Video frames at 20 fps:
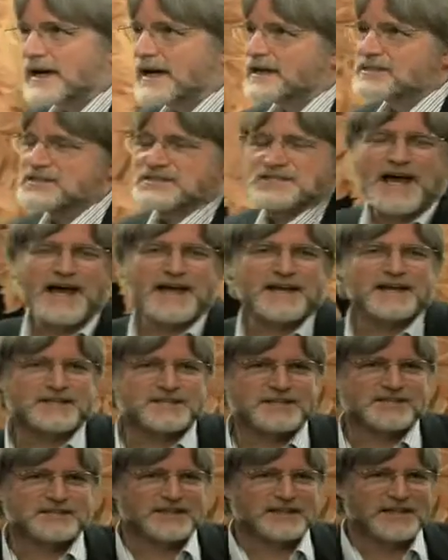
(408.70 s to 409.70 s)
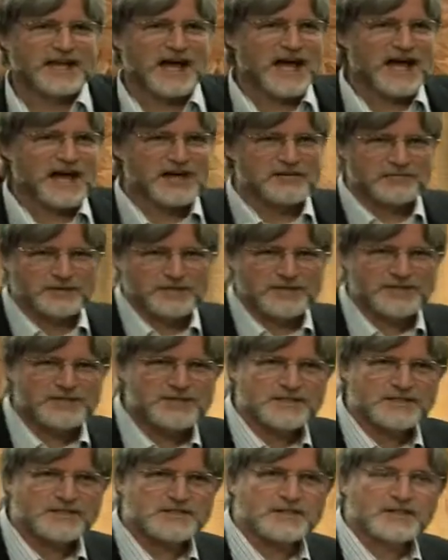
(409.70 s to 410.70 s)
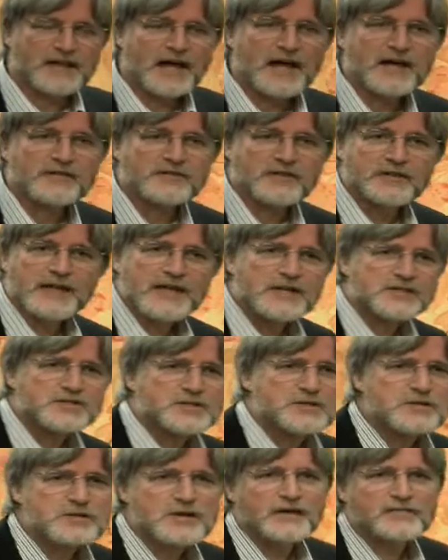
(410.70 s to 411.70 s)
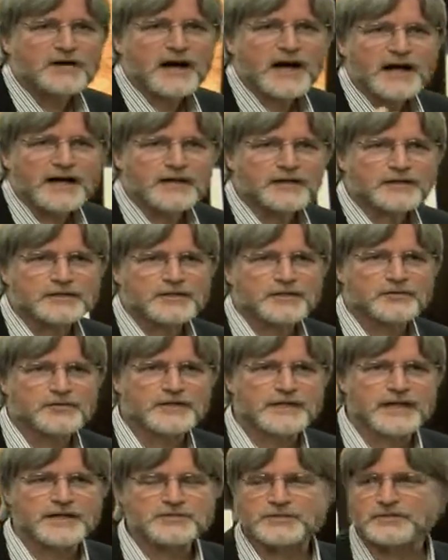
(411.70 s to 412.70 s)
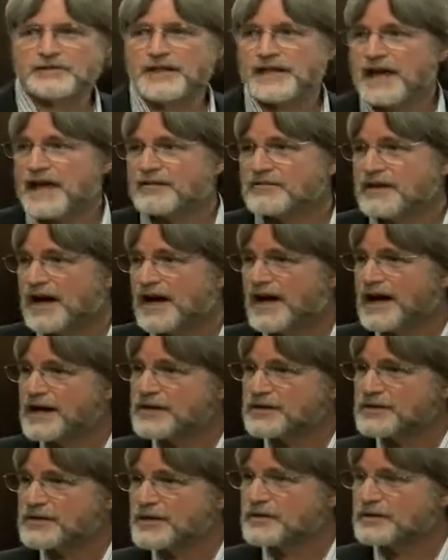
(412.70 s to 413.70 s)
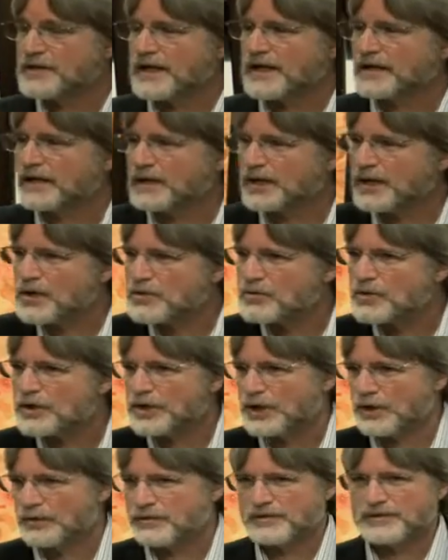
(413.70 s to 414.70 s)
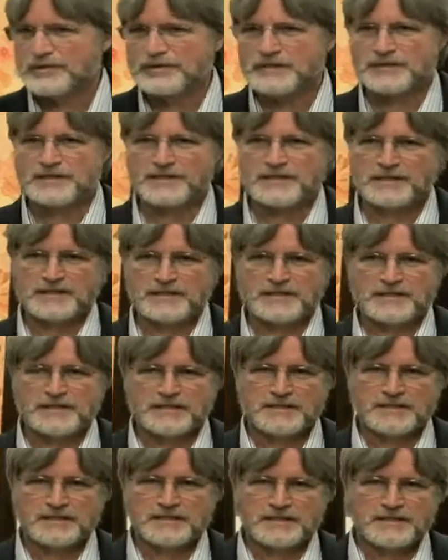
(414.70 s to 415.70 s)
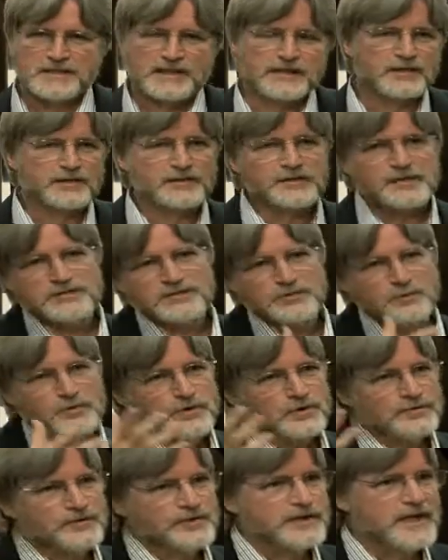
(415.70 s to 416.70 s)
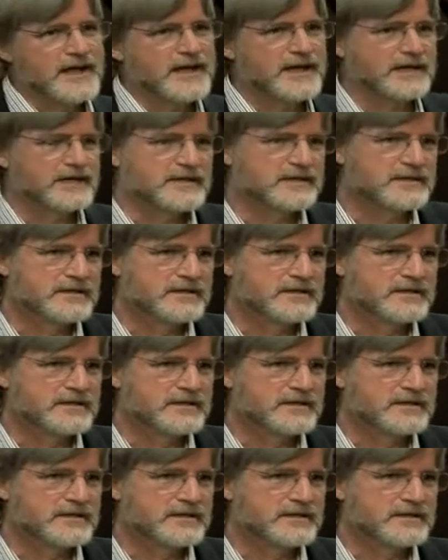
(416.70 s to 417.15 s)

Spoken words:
Science is alive. Religion is alive. And they too have a higher and lower nature. They have a higher note and a lower note. And look at the world today.